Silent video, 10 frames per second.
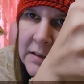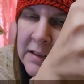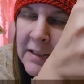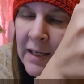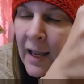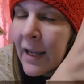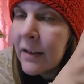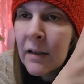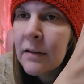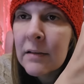DK
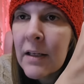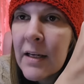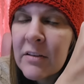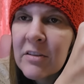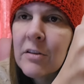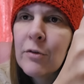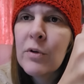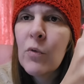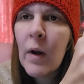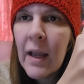nonetheless.
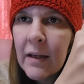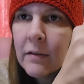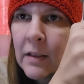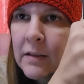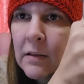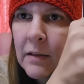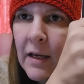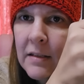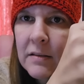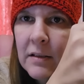Three weight
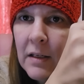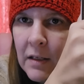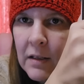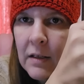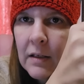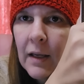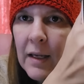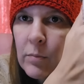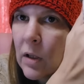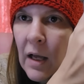nonetheless.
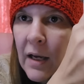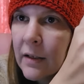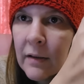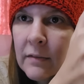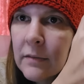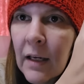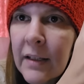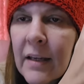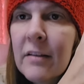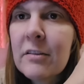Eight ply, I
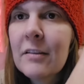guess.